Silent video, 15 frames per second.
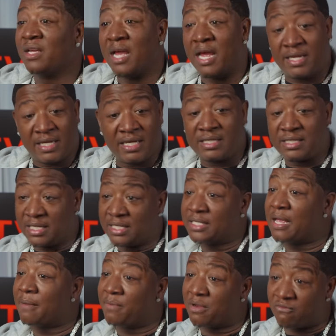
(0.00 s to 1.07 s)
and these niggas
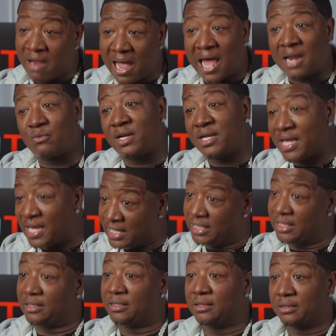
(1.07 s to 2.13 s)
have been riding with Nitty.